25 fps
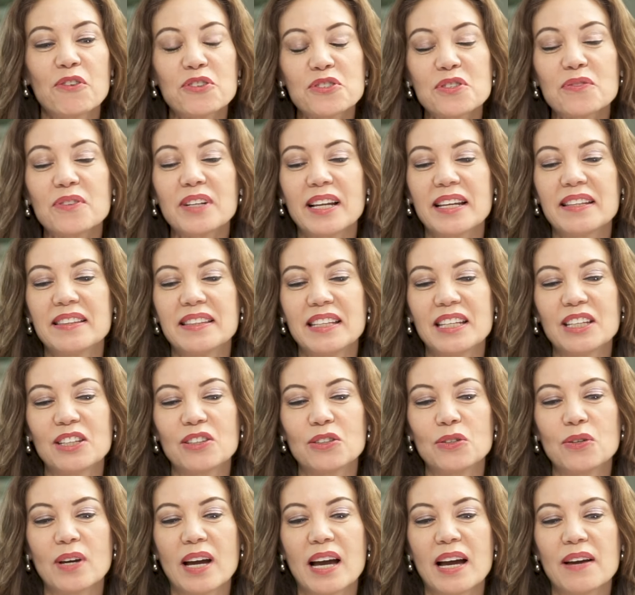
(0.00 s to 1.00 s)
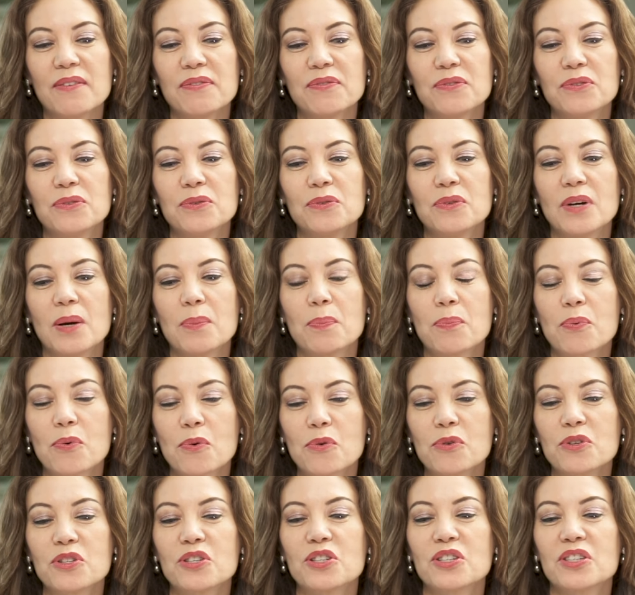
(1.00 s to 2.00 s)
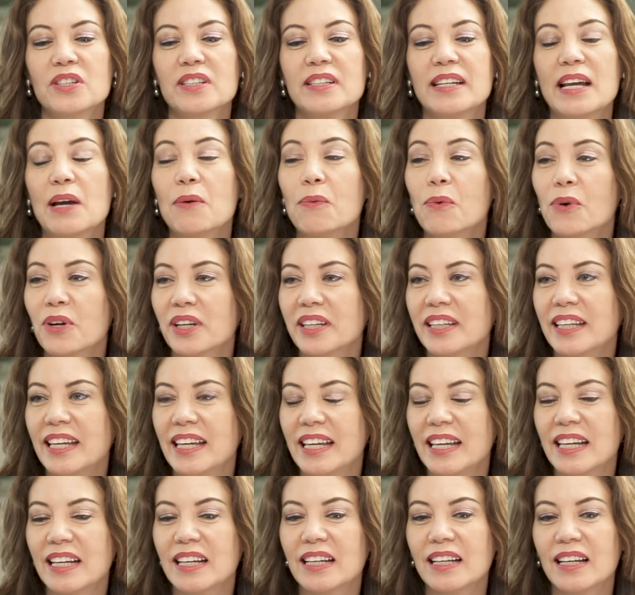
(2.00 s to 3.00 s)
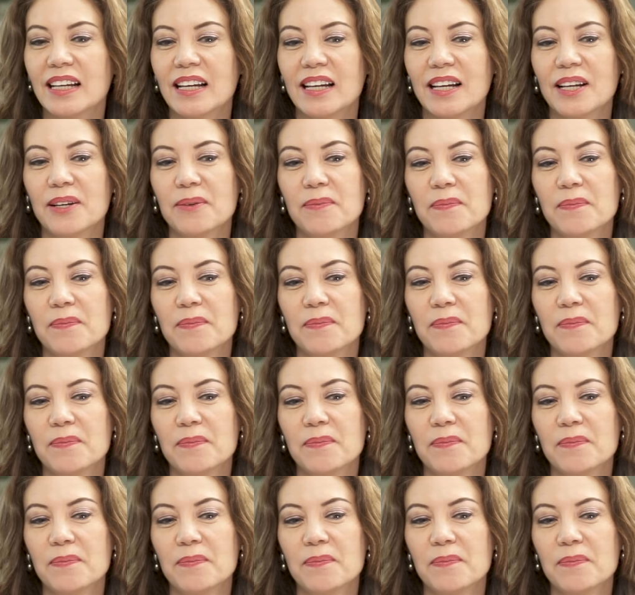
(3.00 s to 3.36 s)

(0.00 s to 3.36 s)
First of all, I think you have to approach networking